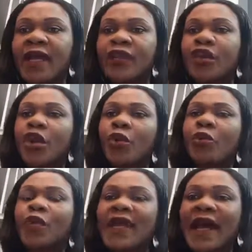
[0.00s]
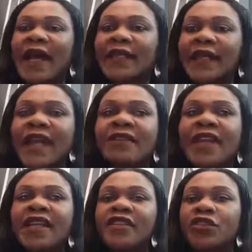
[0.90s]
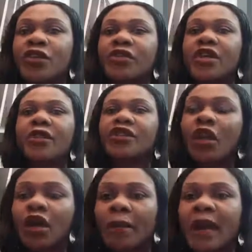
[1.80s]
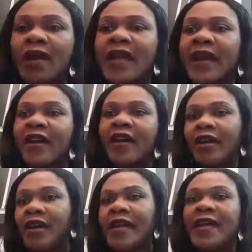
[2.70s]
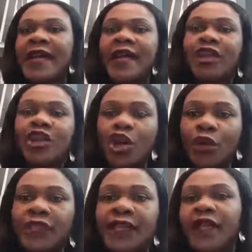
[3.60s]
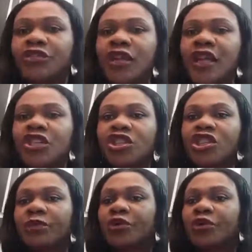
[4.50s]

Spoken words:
We can't leave any stone unturned. We talk about early, teenage relationships.